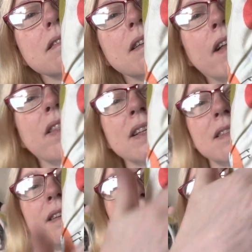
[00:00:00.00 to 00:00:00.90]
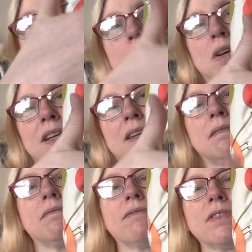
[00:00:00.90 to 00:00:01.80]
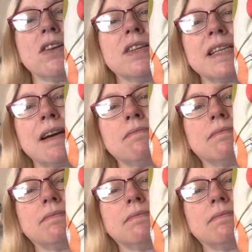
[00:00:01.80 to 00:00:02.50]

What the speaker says: and then start working further down.